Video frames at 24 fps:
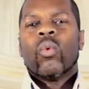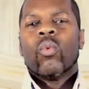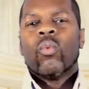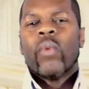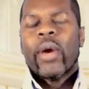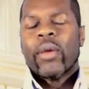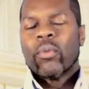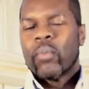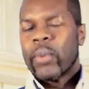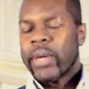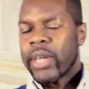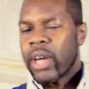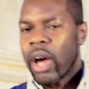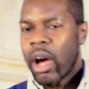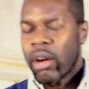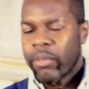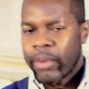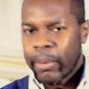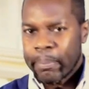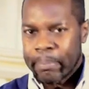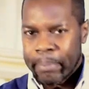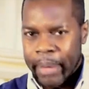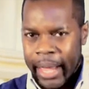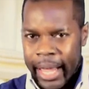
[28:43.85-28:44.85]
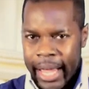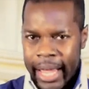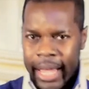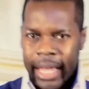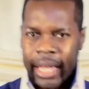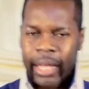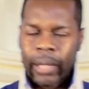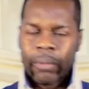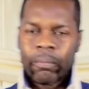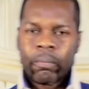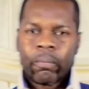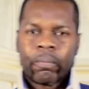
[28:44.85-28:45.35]
when we are in
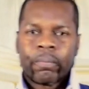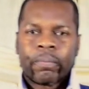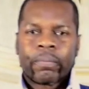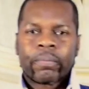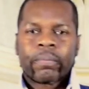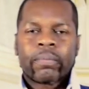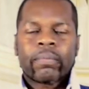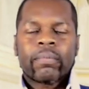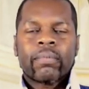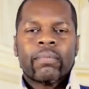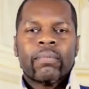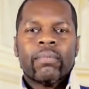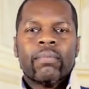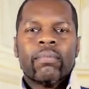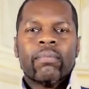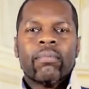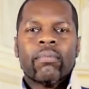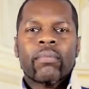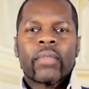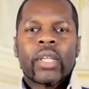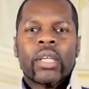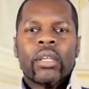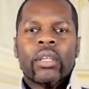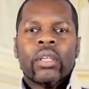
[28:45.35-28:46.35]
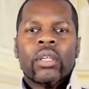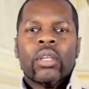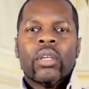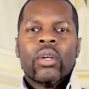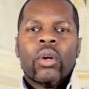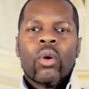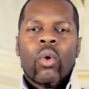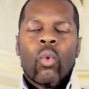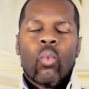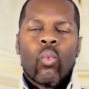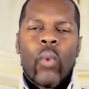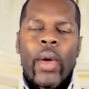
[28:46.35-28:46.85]
pain,
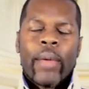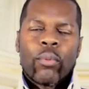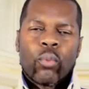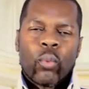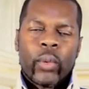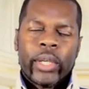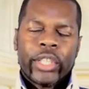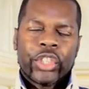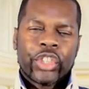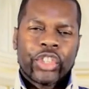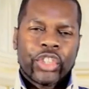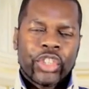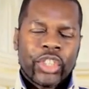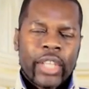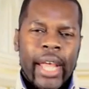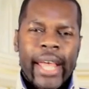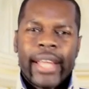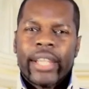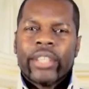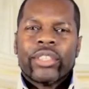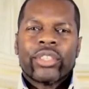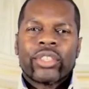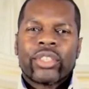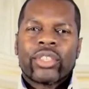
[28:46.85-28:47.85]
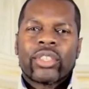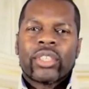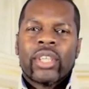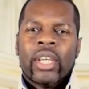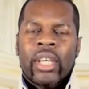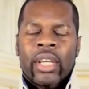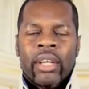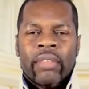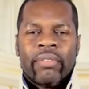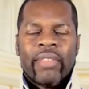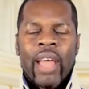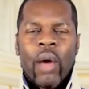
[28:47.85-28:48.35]
when we sense
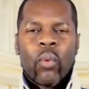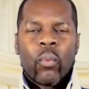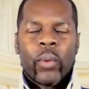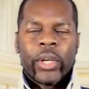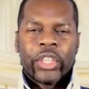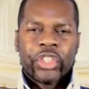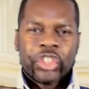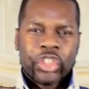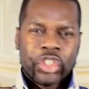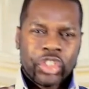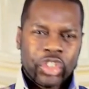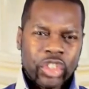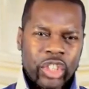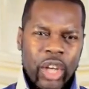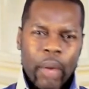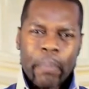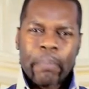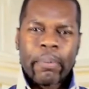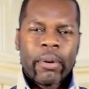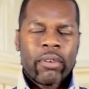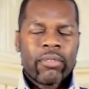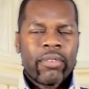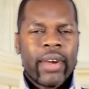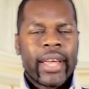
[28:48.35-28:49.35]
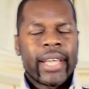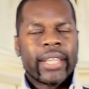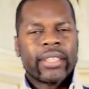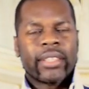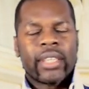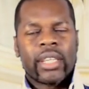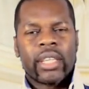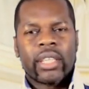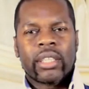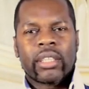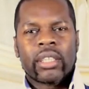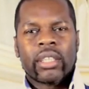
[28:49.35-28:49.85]
that we're
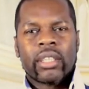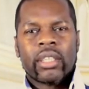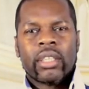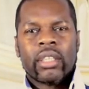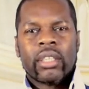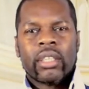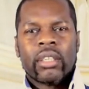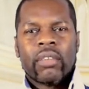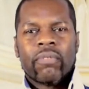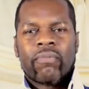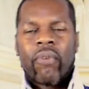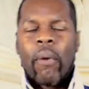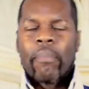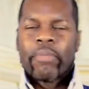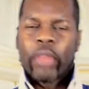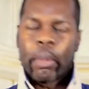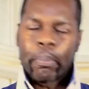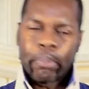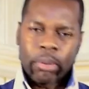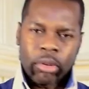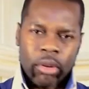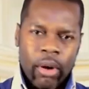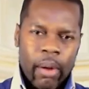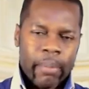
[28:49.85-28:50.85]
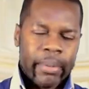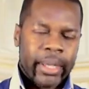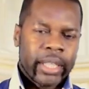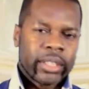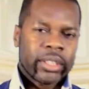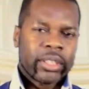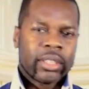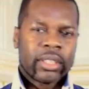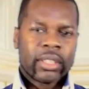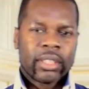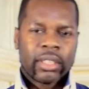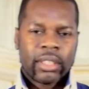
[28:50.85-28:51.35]
separated from the
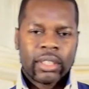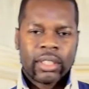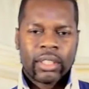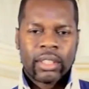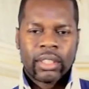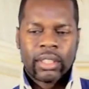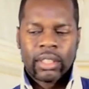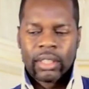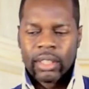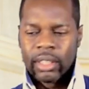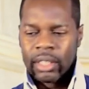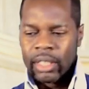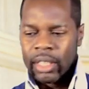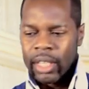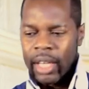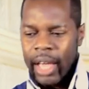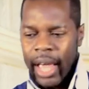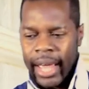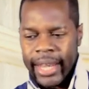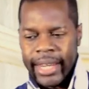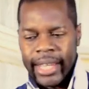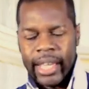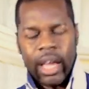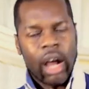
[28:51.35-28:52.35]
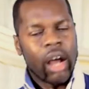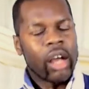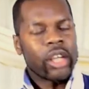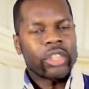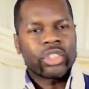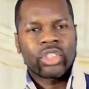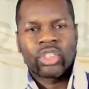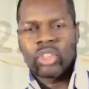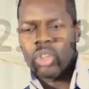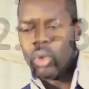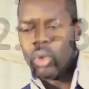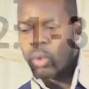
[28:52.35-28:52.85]
promise. And he
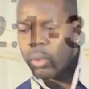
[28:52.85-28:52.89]
asks the